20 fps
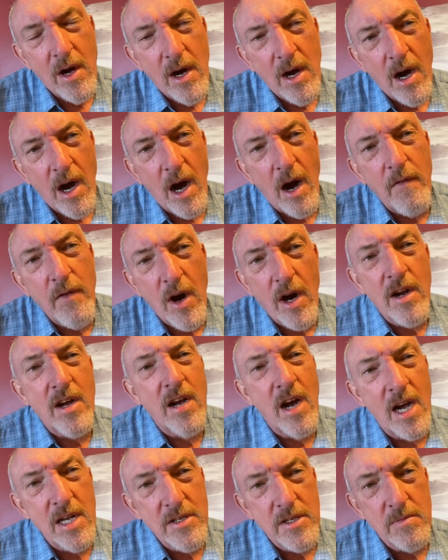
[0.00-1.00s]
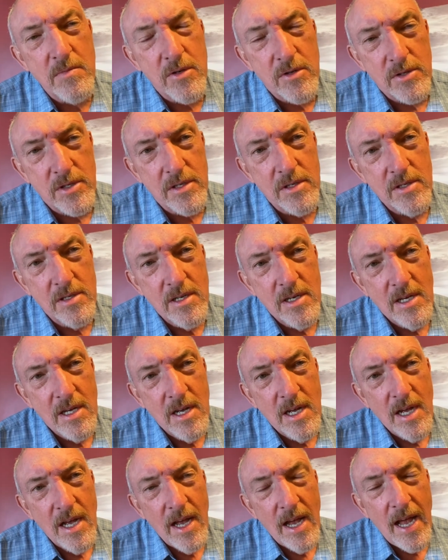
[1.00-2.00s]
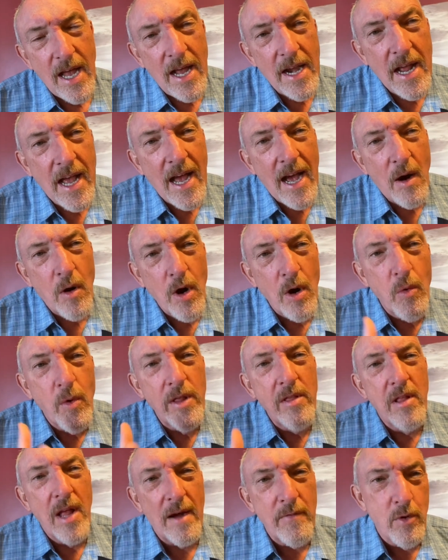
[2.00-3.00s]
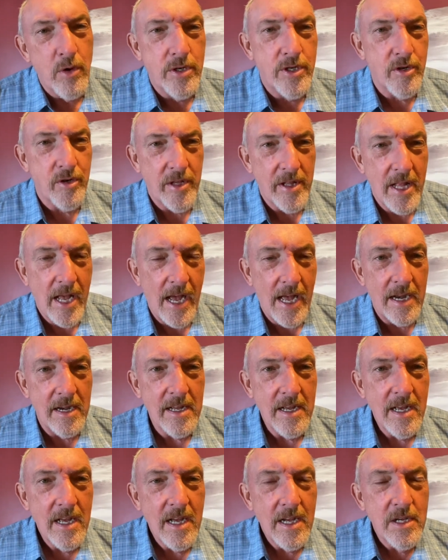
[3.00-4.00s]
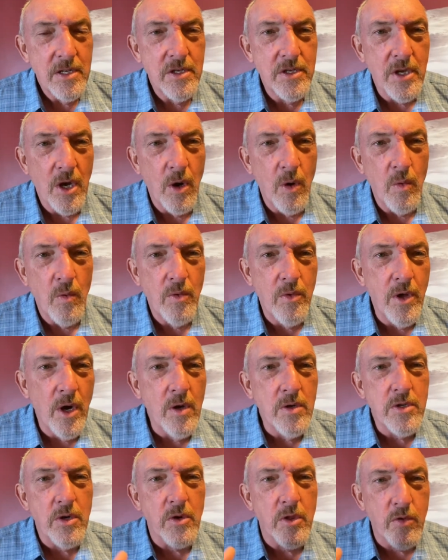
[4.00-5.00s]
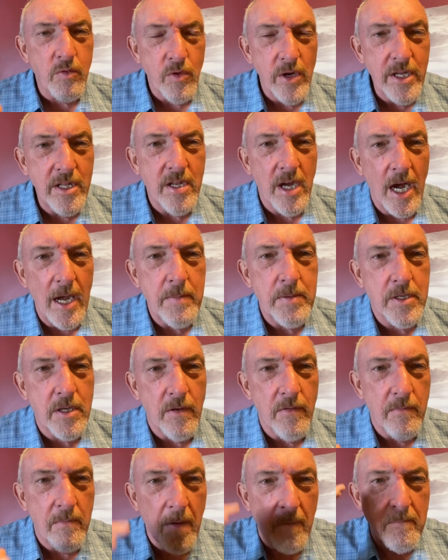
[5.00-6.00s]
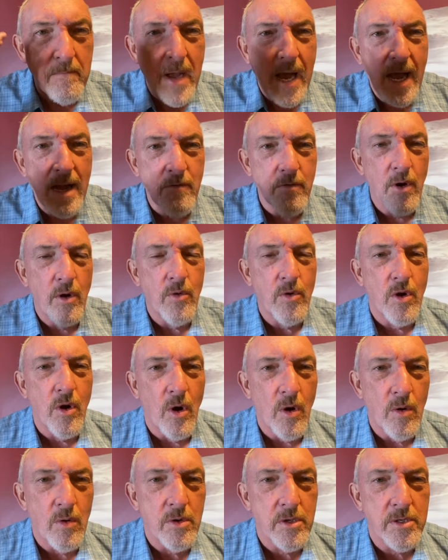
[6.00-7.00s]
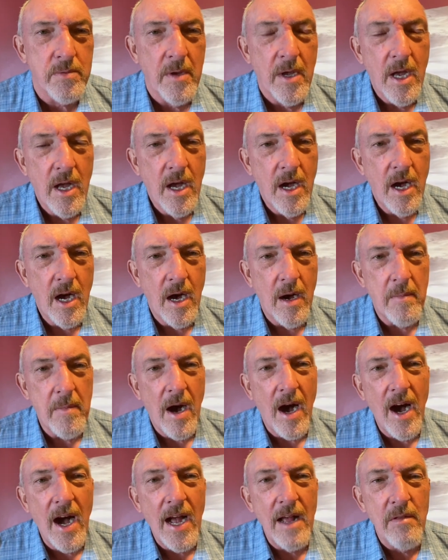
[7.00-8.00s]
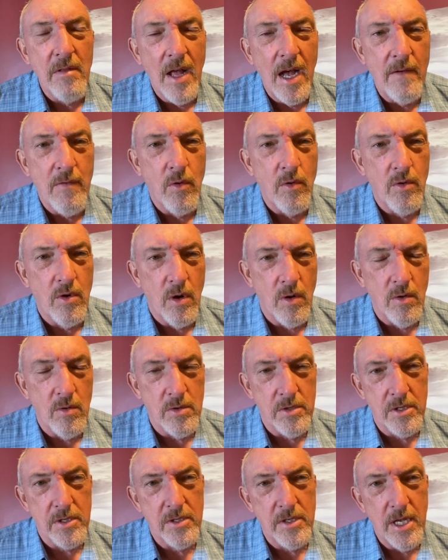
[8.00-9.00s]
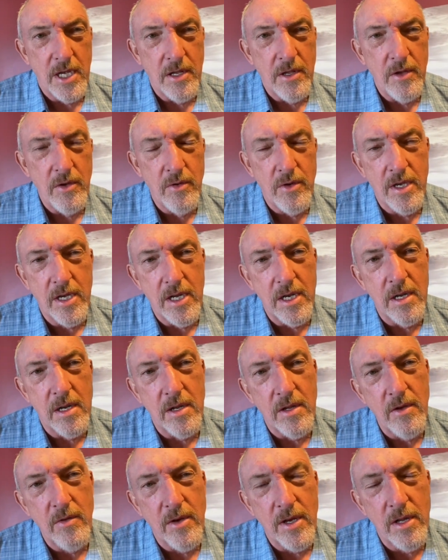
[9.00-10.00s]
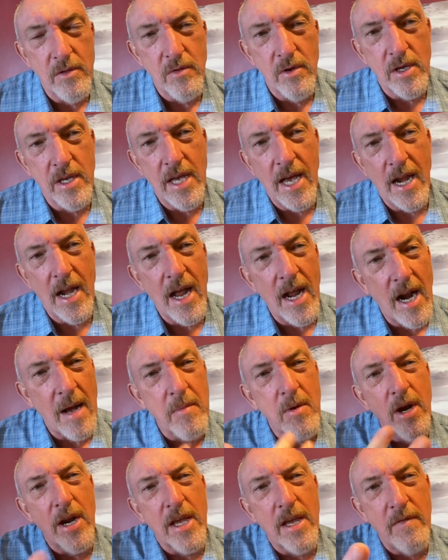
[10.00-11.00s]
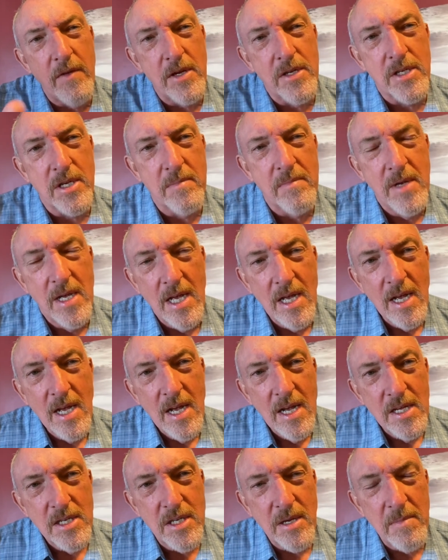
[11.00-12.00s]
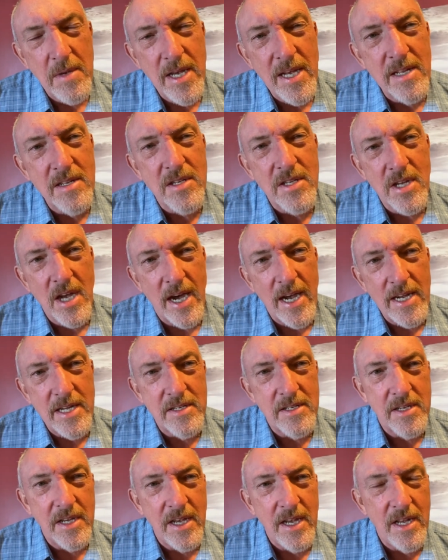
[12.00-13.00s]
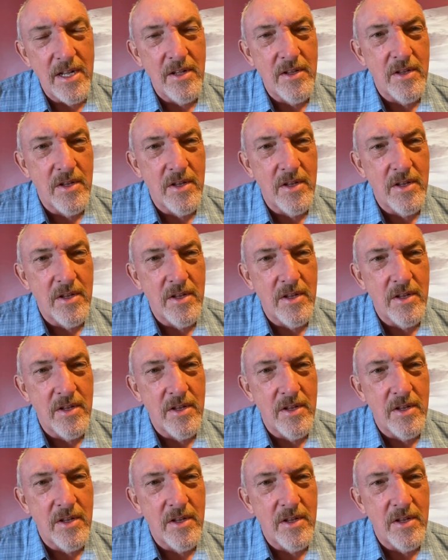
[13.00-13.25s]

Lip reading: of our customers? And how are we leveraging that? So those are three types of macro goals, high-level goals that you can look at. And I'm going to give you some insights in